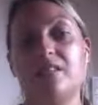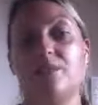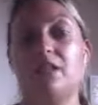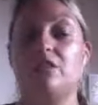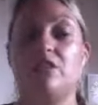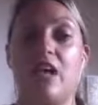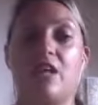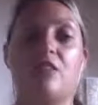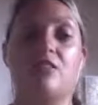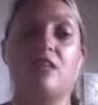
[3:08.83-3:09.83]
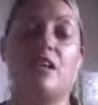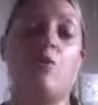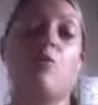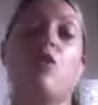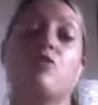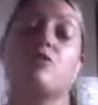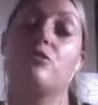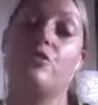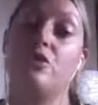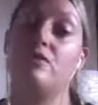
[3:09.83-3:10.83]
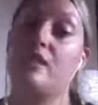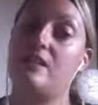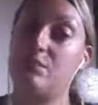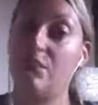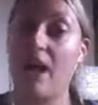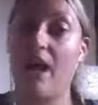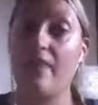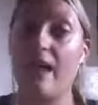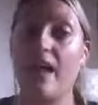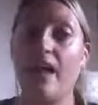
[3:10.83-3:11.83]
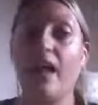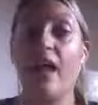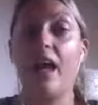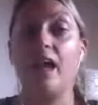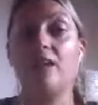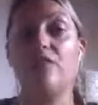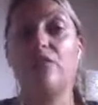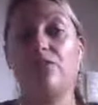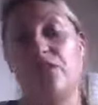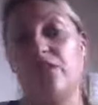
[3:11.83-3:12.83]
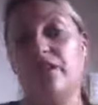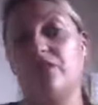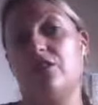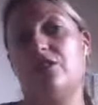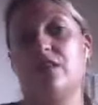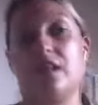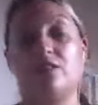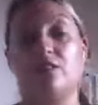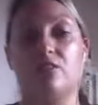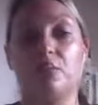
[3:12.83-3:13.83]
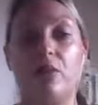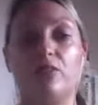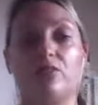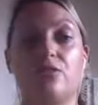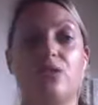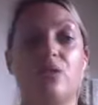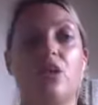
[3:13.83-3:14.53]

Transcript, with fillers: that we can share content and what sort of content to put out there. And if you've got this huge catalogue of blogs or you're